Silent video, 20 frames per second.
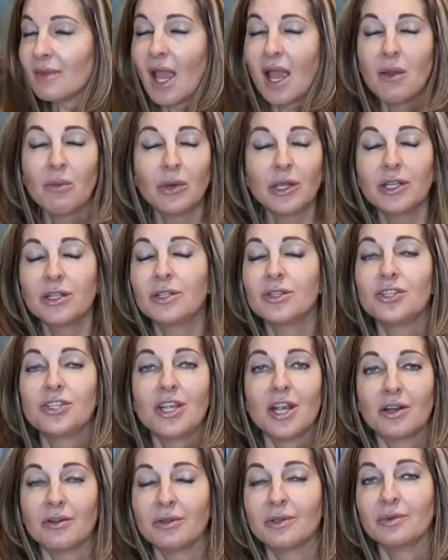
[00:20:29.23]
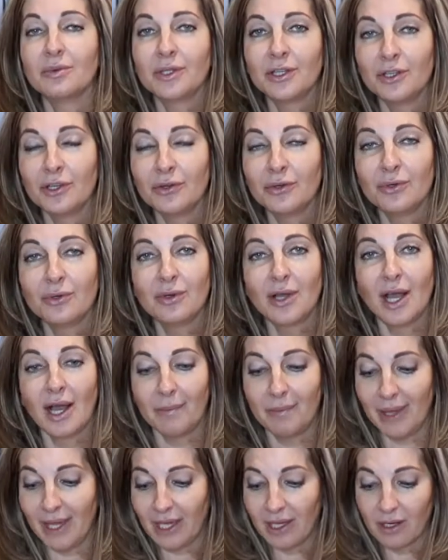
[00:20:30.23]
I wanted to share it with you.
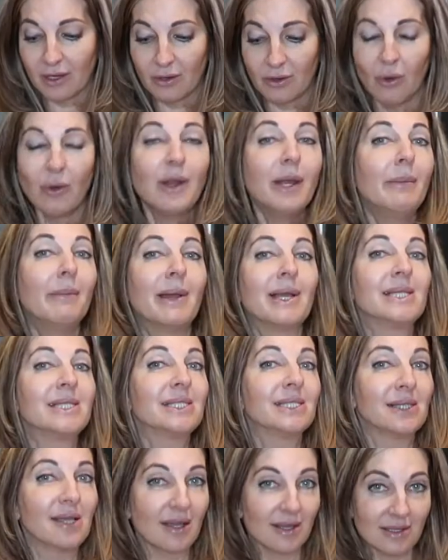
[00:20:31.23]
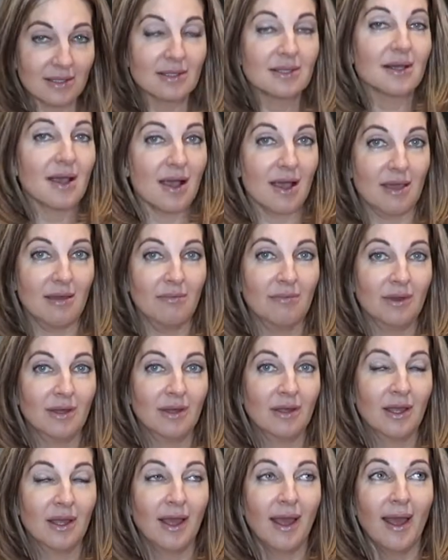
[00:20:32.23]
I'm making it only my second time,
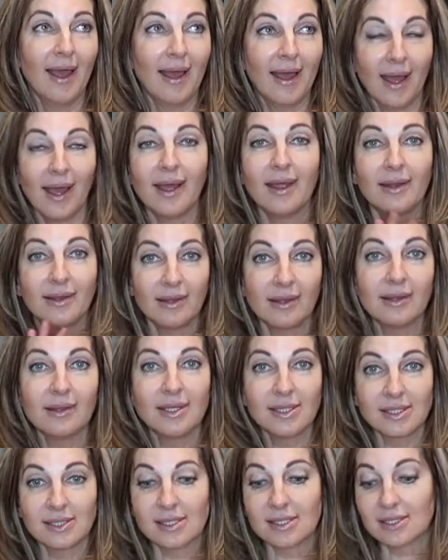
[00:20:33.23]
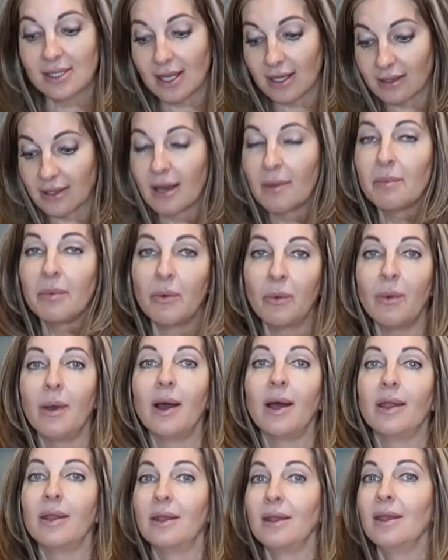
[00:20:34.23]
and this is like number
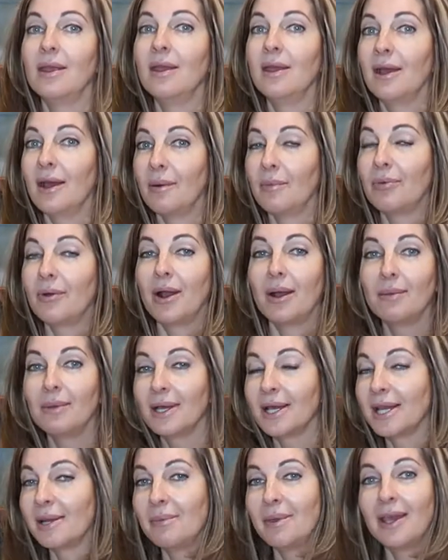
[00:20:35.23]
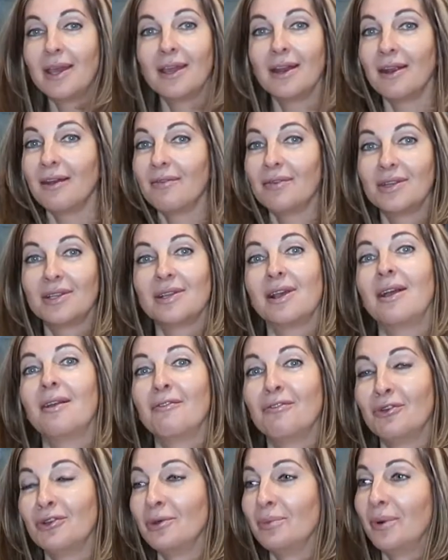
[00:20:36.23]
one. I'm probably gonna make it every
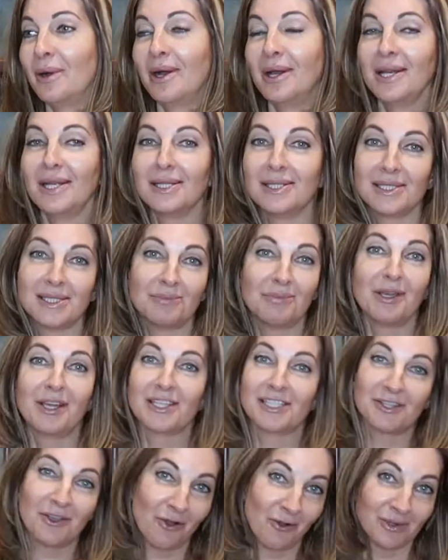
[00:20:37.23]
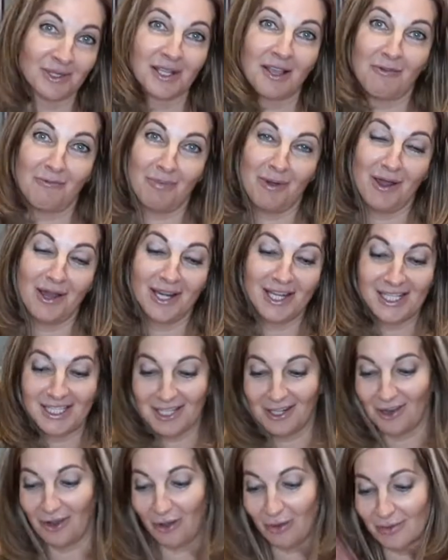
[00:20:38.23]
time for the parties, because I always have parties
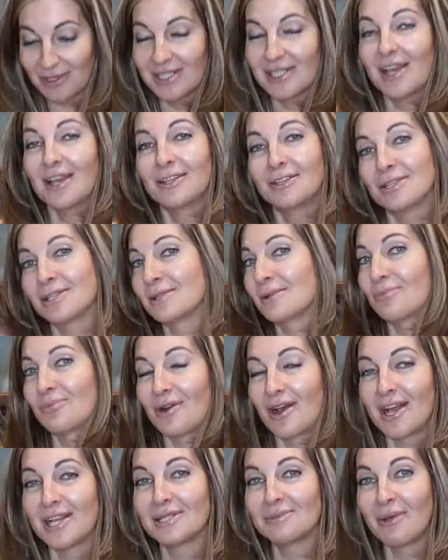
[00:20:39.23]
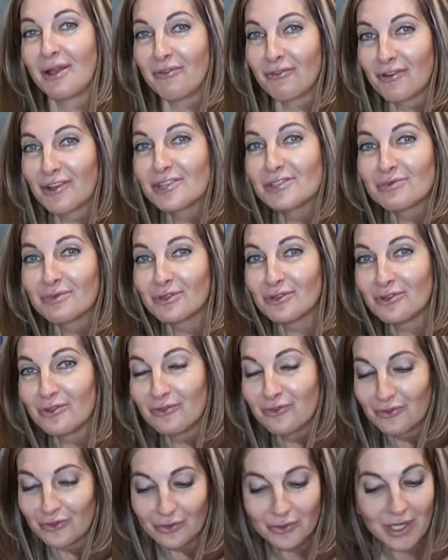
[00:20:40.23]
and I always like to surprise my friends with new
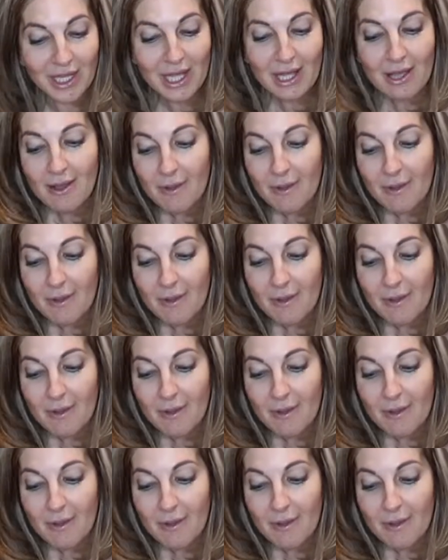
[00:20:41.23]
food.